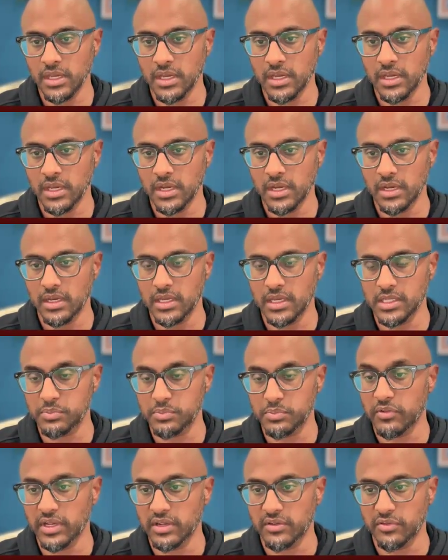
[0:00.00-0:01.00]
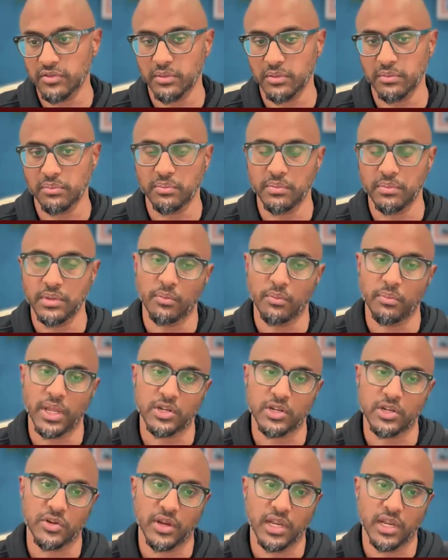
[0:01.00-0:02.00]
is prevented from,
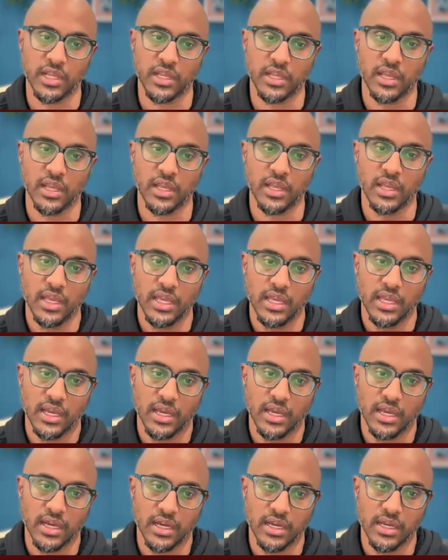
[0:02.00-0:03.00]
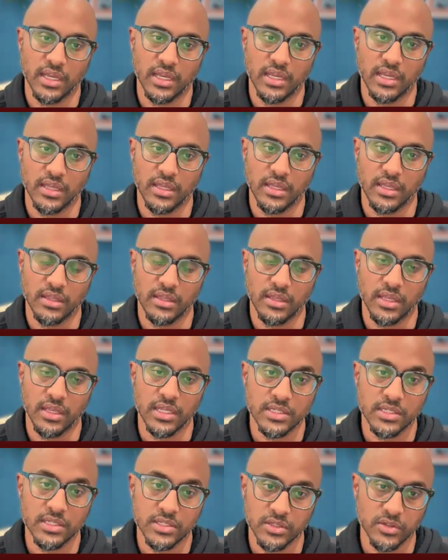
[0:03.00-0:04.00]
penetrating uh,
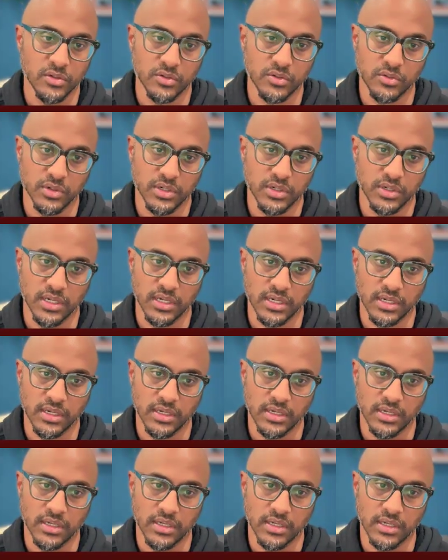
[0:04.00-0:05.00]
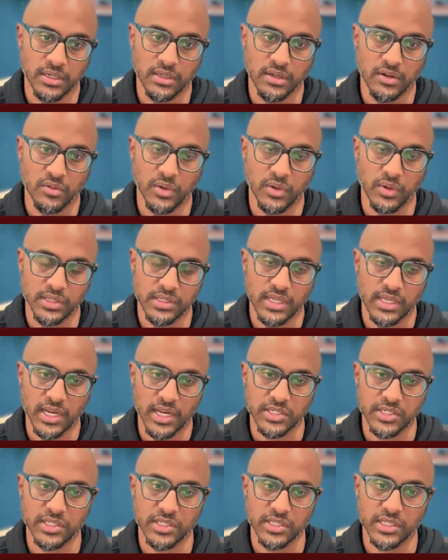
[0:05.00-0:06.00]
into, what's
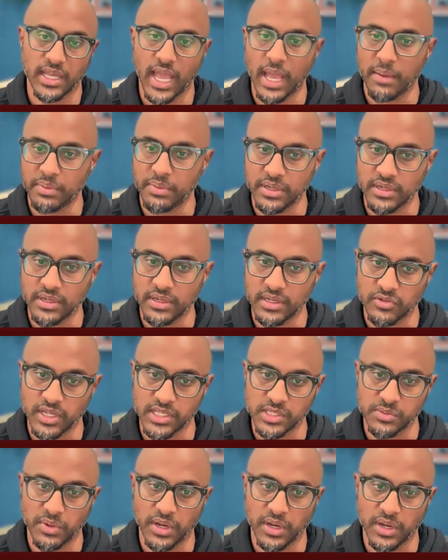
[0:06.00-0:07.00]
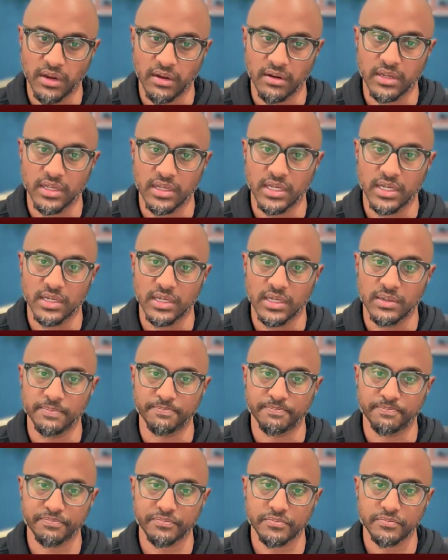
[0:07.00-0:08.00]
actually happened and transpired
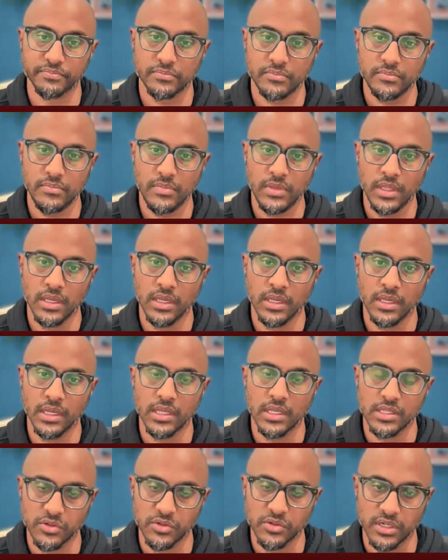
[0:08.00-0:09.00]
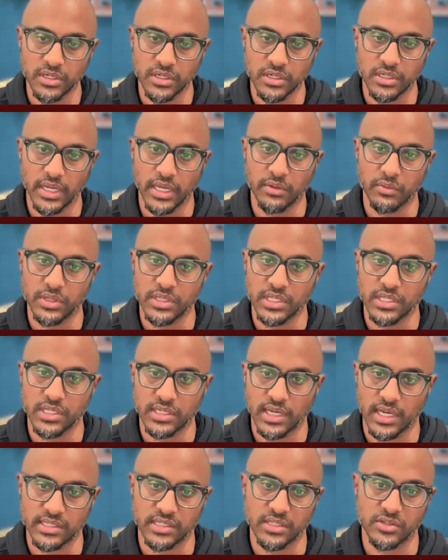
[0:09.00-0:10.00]
in Israel and with
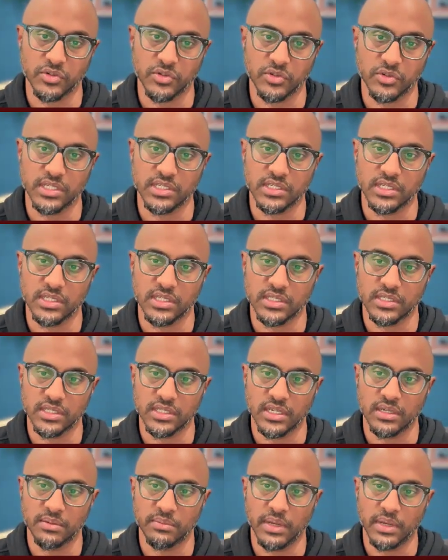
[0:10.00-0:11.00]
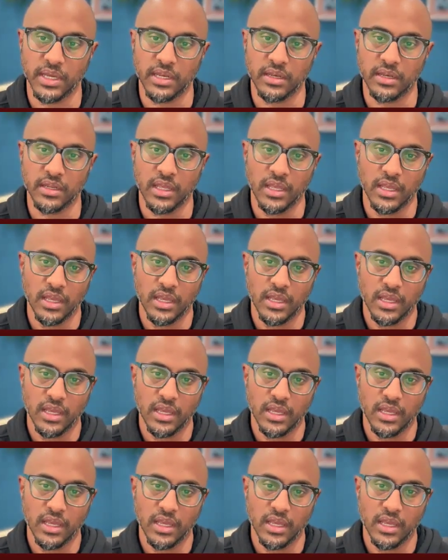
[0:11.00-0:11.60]
these hostage releases. And